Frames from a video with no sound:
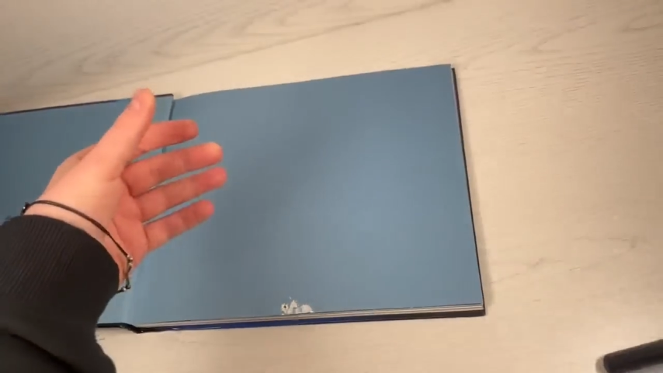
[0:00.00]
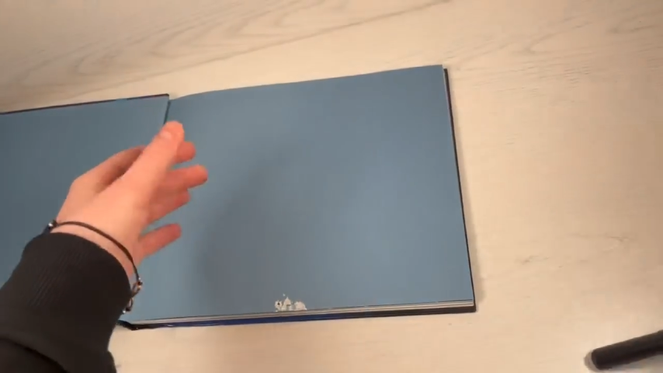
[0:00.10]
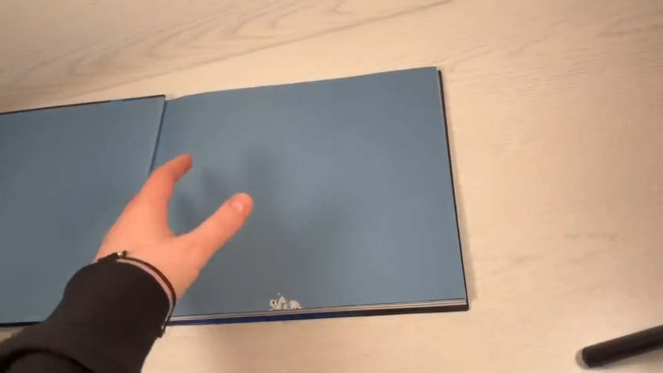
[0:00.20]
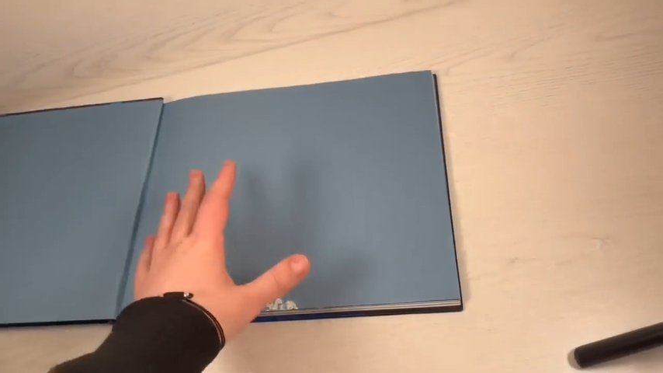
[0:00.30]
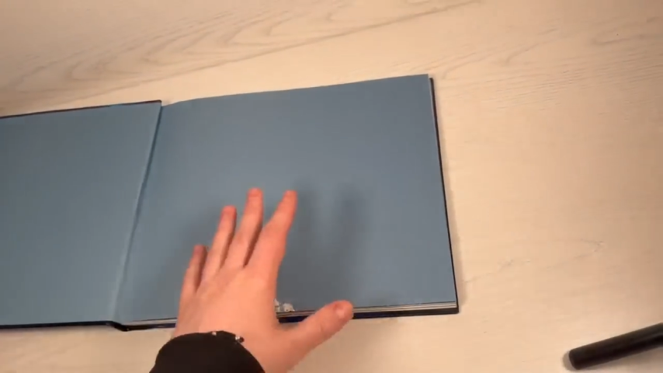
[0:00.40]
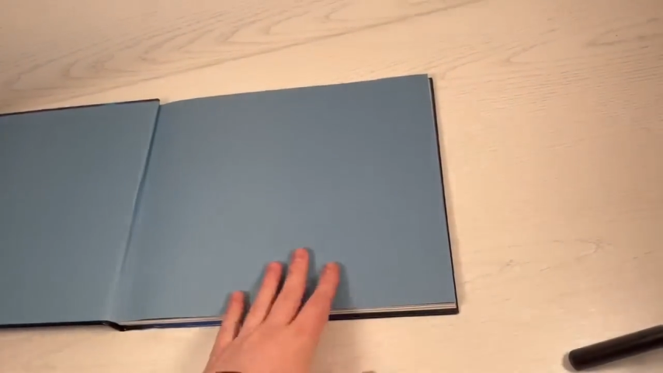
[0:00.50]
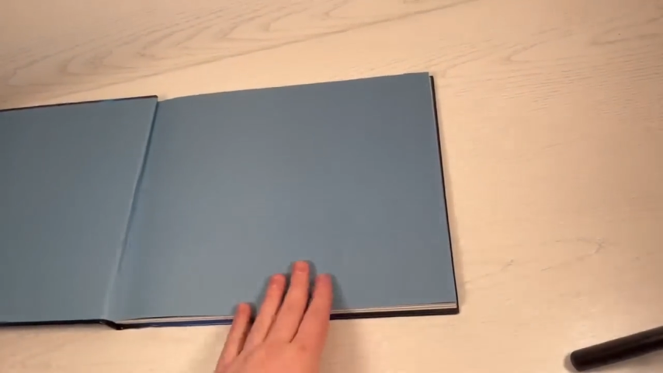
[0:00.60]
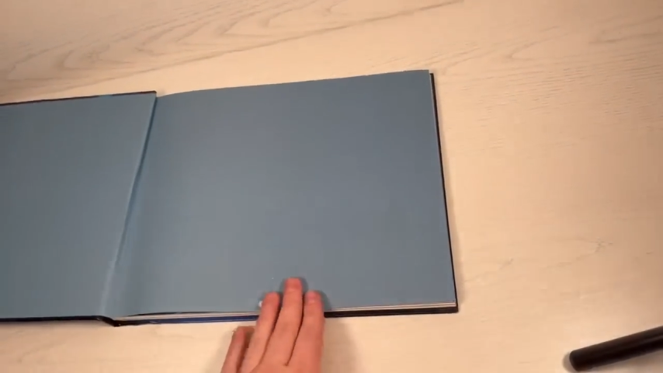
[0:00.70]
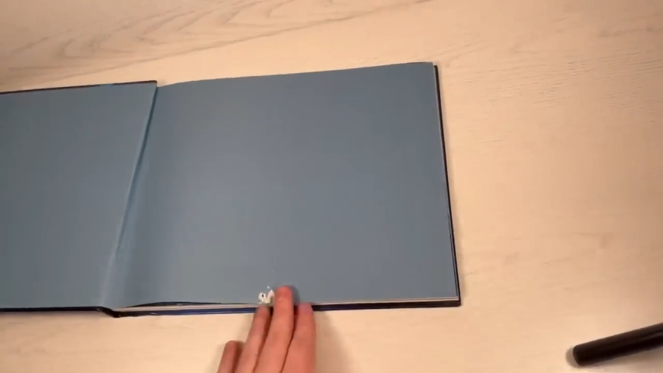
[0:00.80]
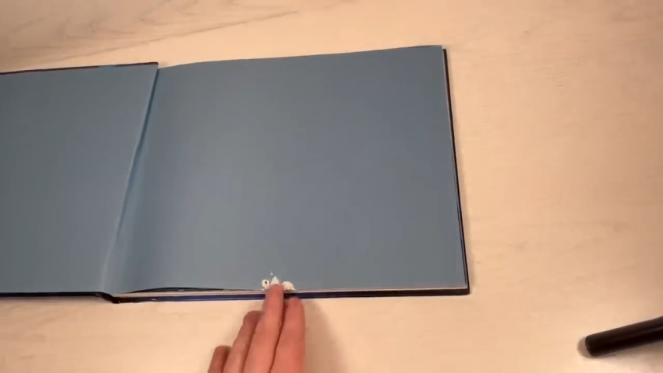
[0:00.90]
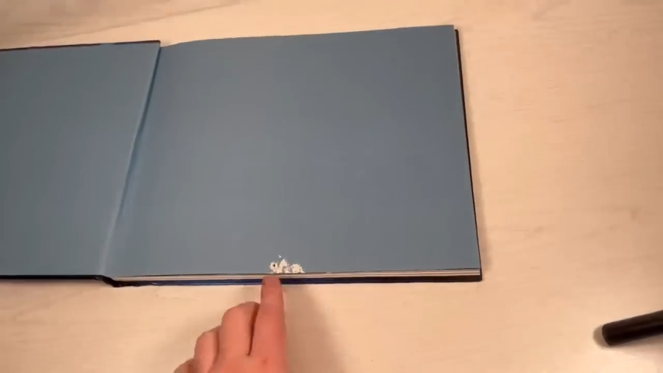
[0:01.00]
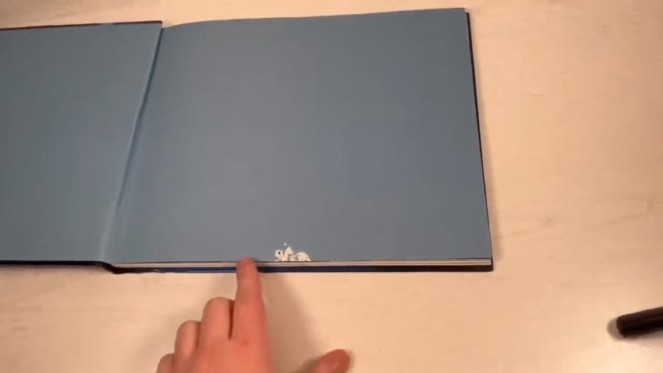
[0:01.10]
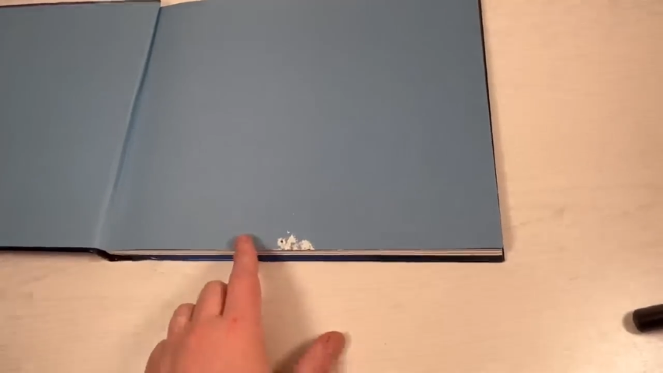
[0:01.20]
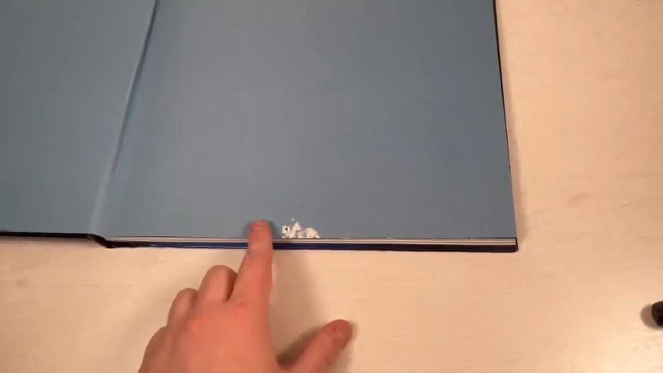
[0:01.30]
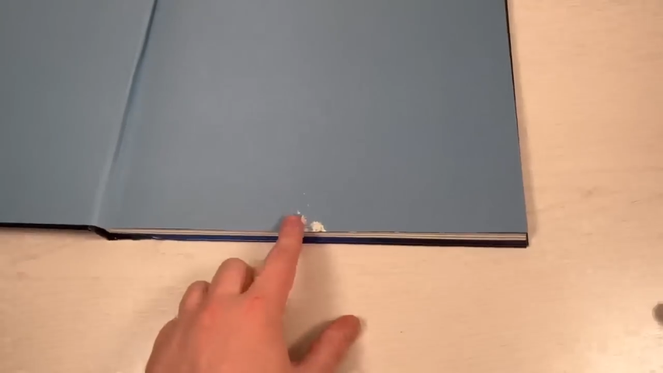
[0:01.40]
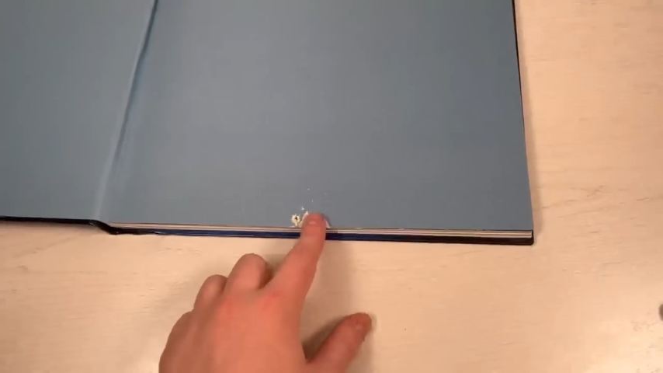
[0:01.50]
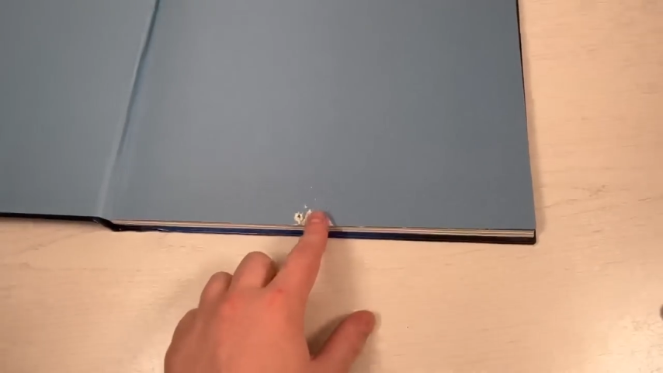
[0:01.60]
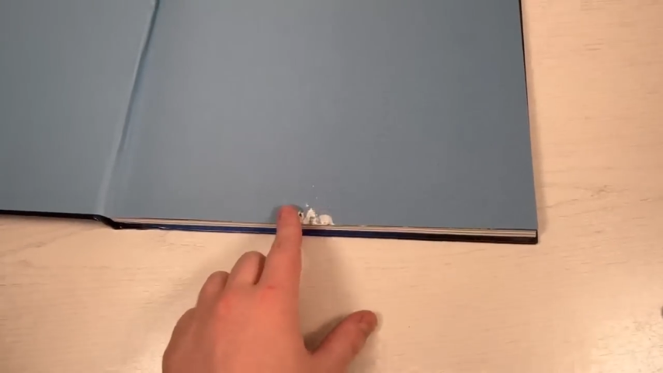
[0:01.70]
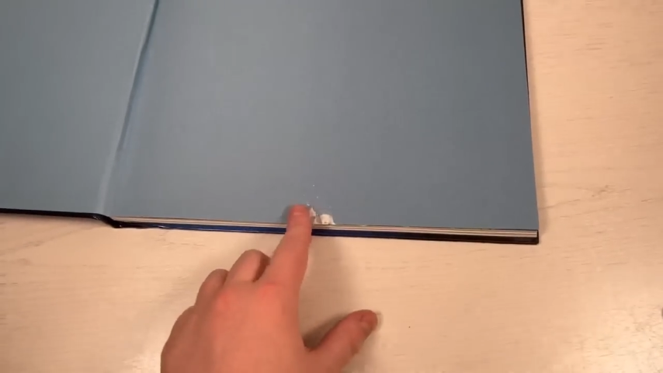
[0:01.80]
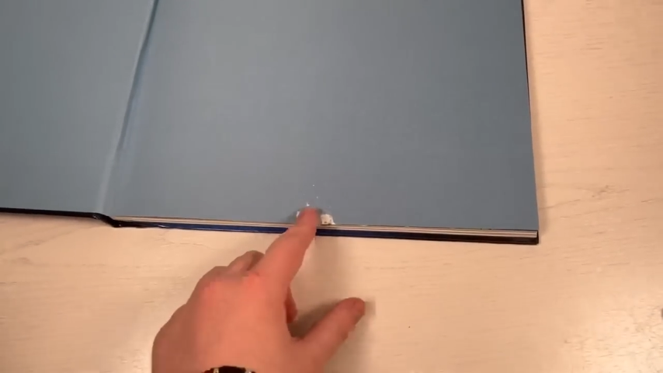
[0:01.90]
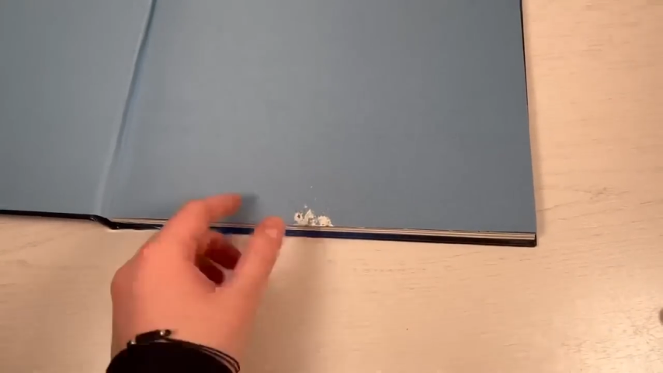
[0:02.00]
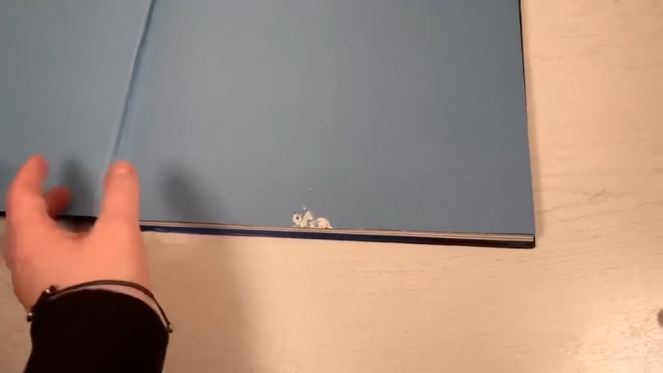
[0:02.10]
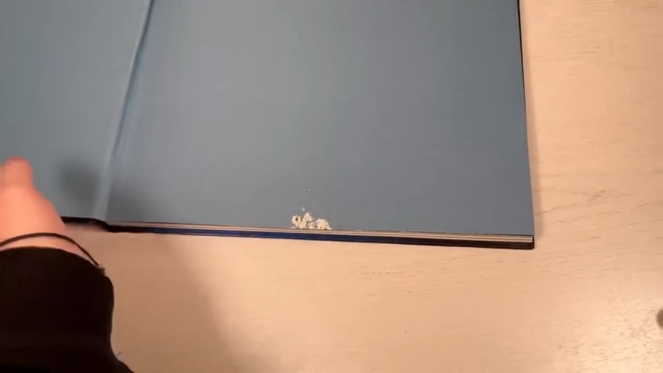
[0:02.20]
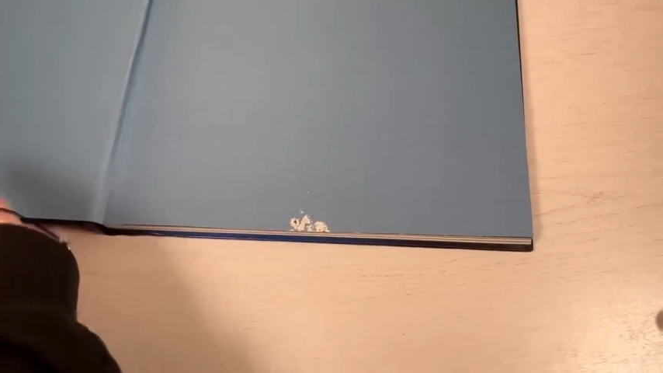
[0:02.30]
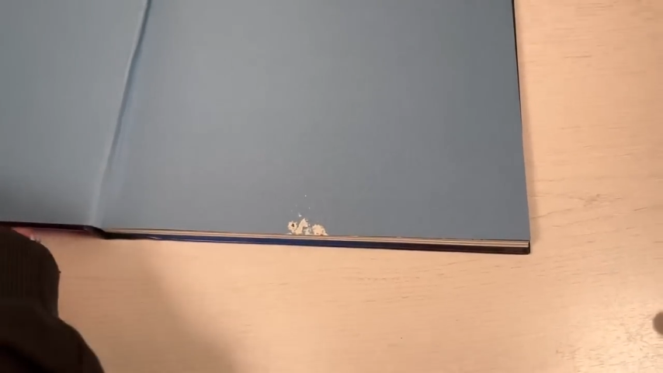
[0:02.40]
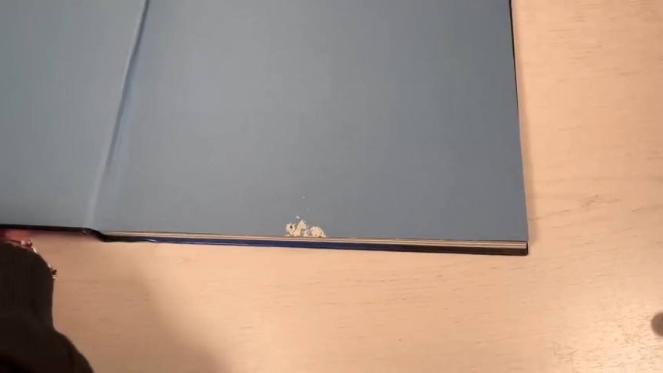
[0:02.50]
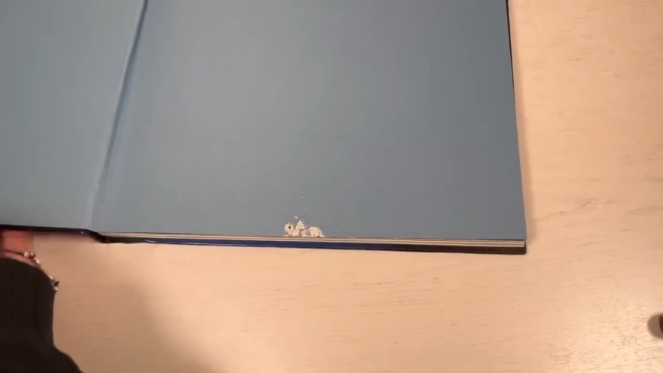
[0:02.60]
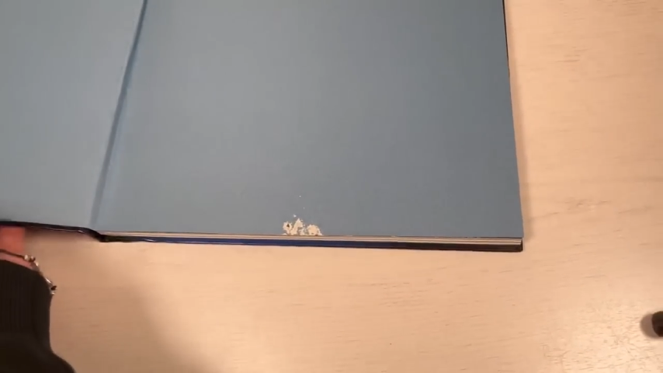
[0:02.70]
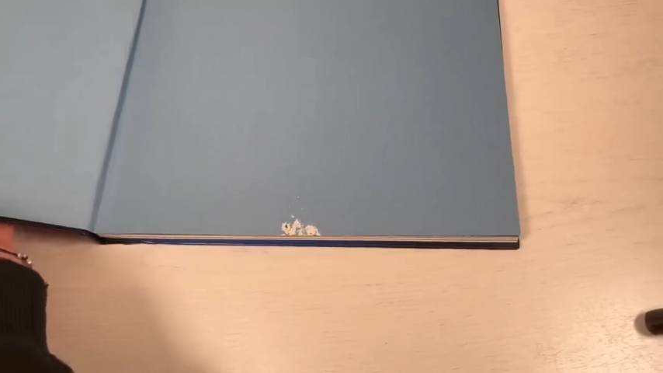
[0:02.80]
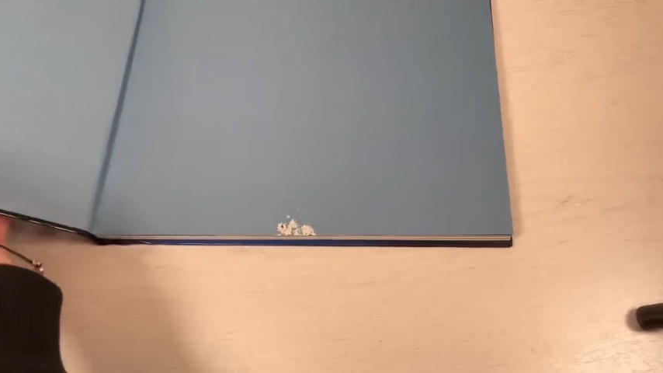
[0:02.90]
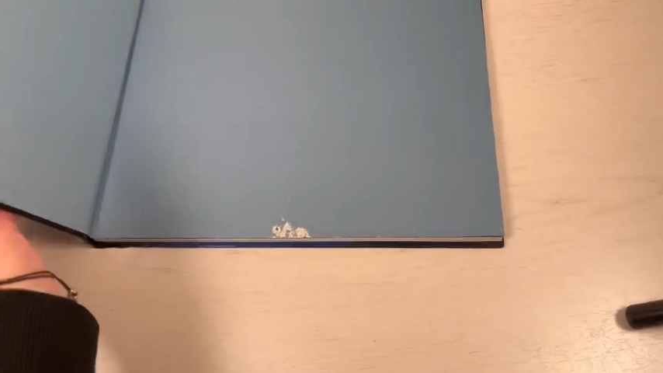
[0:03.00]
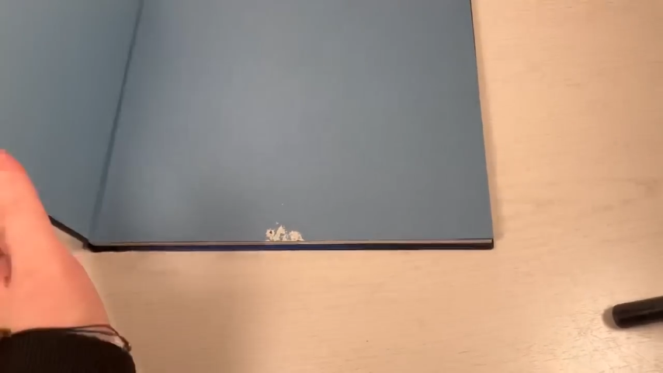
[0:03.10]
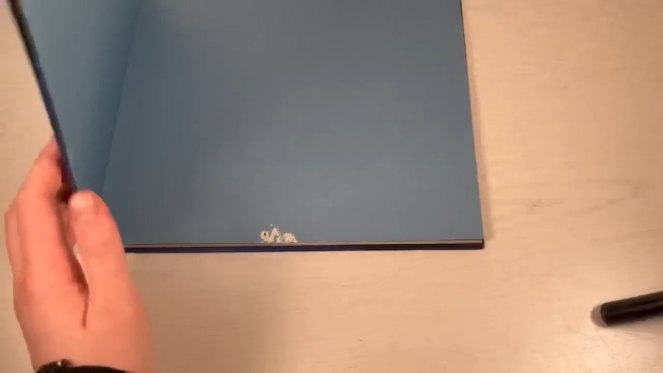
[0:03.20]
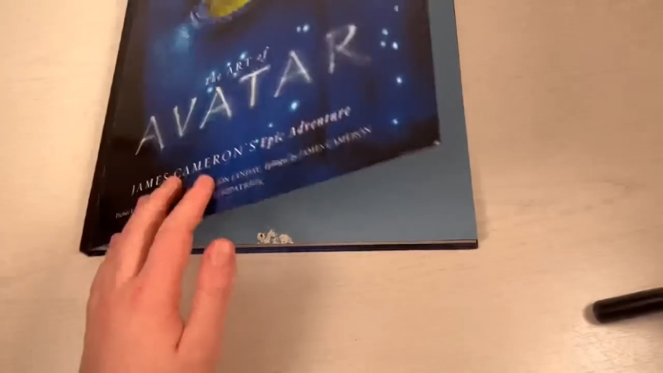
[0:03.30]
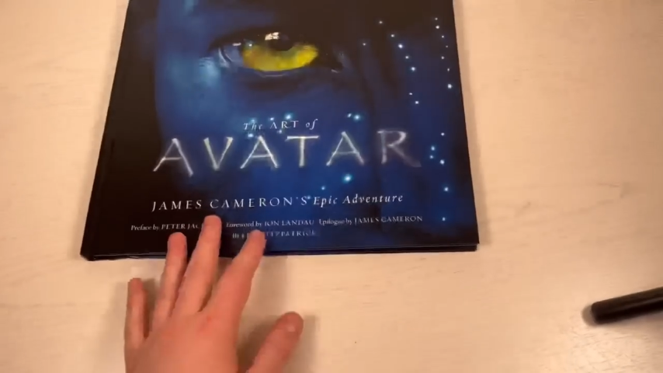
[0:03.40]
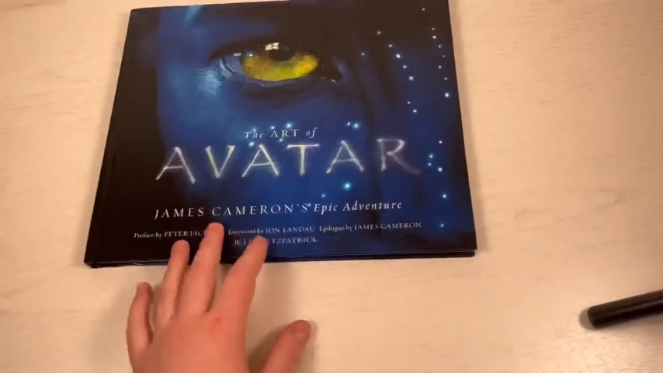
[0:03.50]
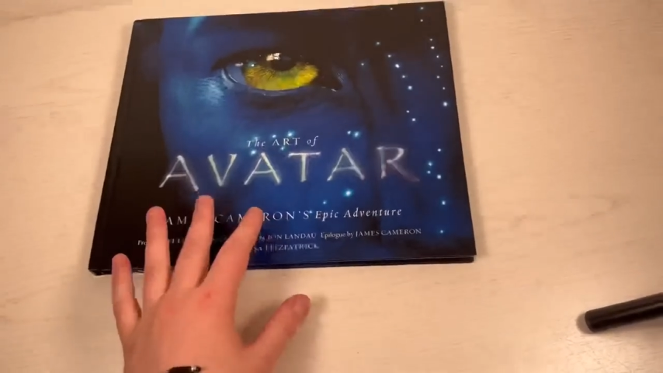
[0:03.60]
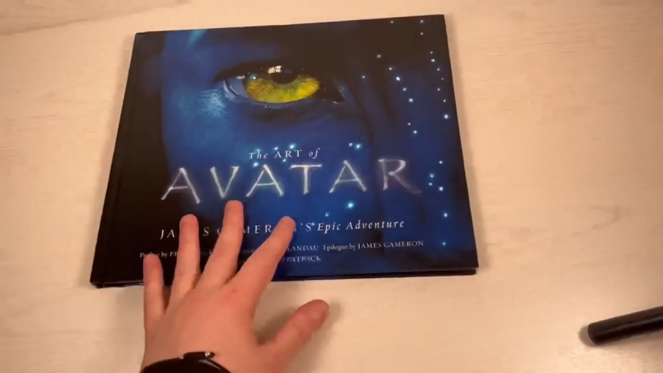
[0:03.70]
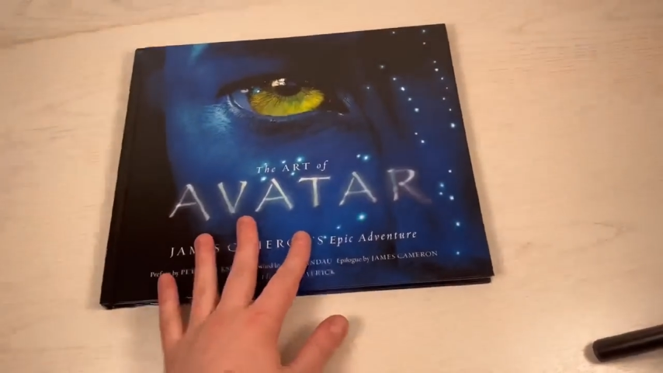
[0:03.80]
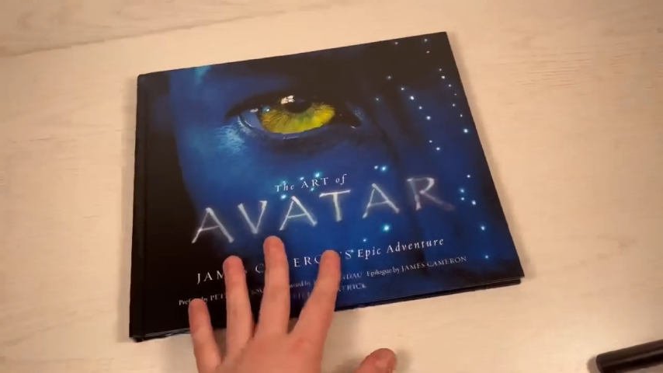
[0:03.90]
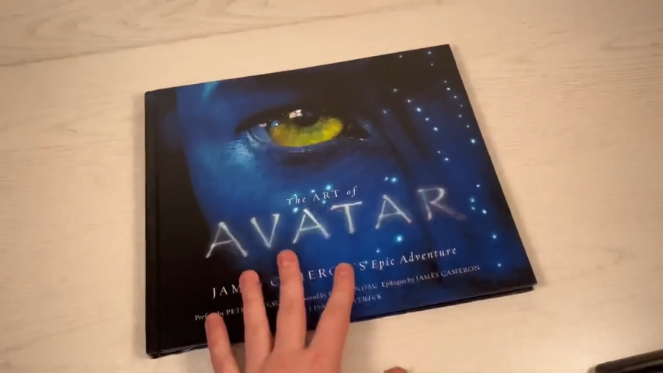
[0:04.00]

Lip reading: No face is visible, so there are no lips to read.